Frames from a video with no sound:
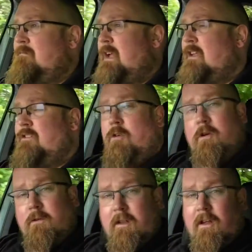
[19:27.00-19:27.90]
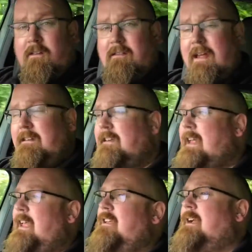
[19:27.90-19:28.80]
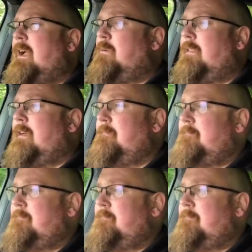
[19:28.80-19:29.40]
enjoy all the nice standard kit you'll get with it.